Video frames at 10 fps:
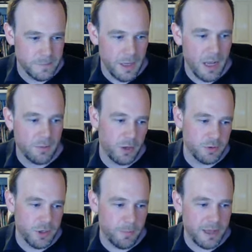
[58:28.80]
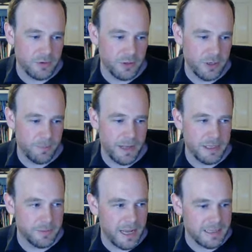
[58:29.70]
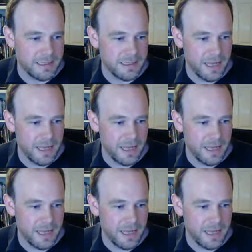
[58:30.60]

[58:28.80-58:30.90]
Oh, no, so Patrick Benjamin asks.